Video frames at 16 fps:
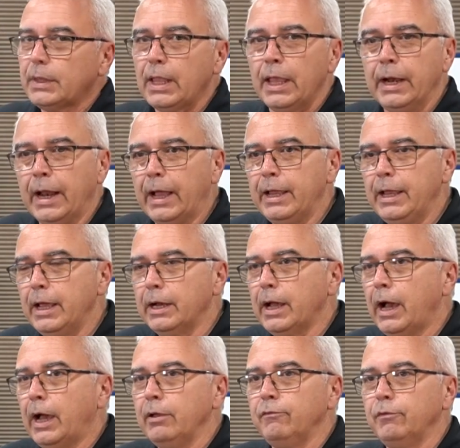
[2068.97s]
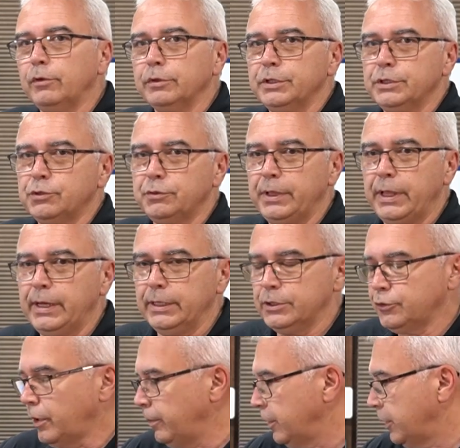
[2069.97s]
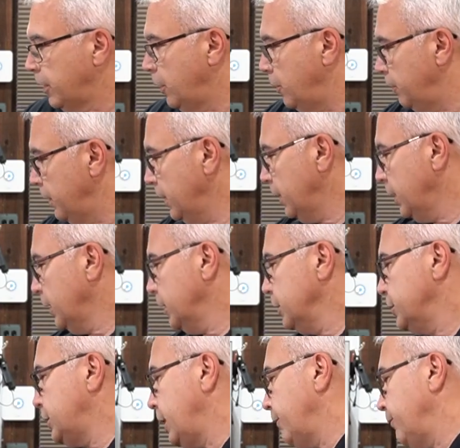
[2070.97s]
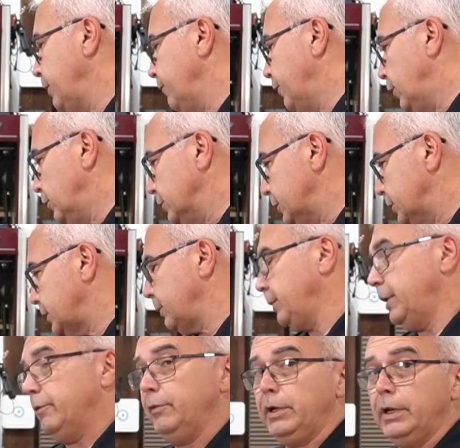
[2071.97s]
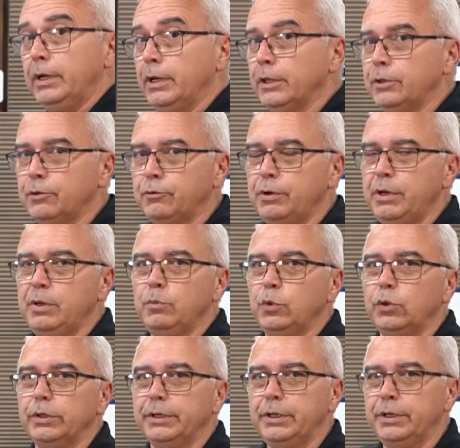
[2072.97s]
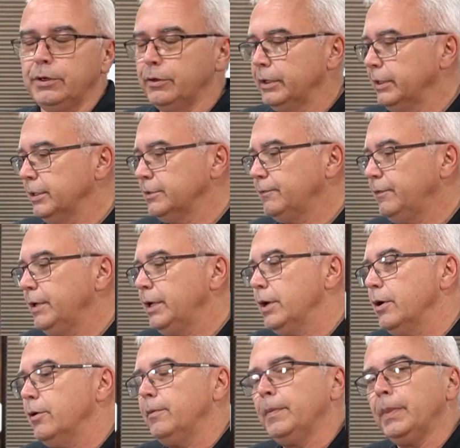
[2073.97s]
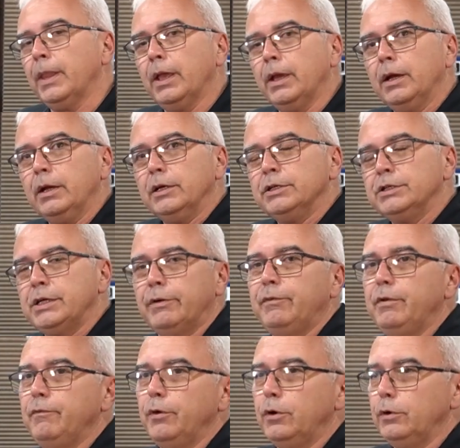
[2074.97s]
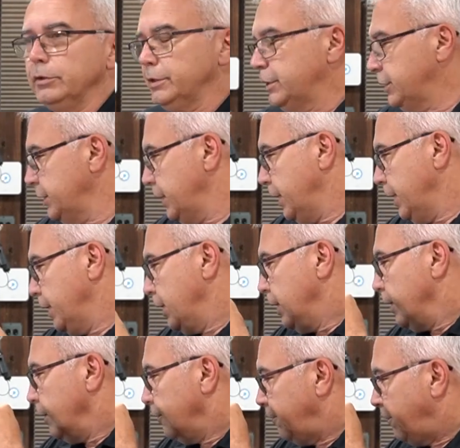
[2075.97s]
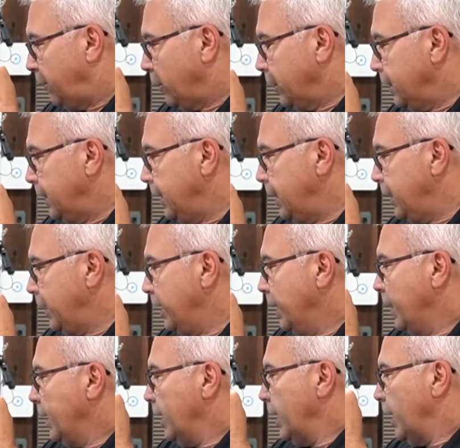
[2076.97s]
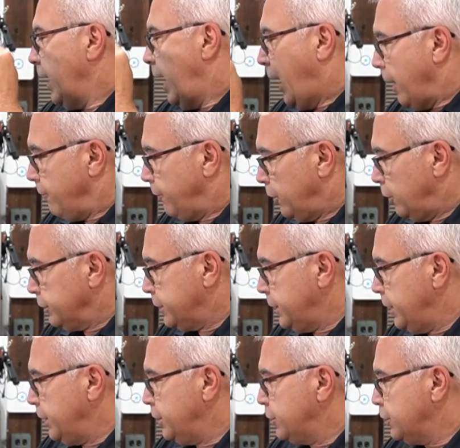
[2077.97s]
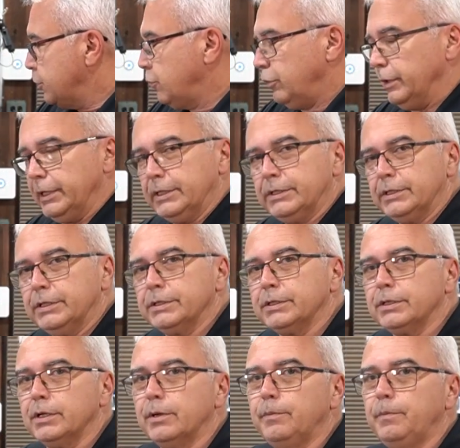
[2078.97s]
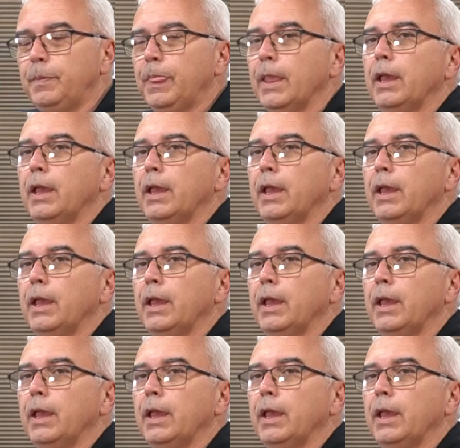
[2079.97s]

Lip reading: and I had a high voltage related trouble code, Chevy volts, I'm giving you another green bullet here in this video, Chevy volts for the high voltage cooling system,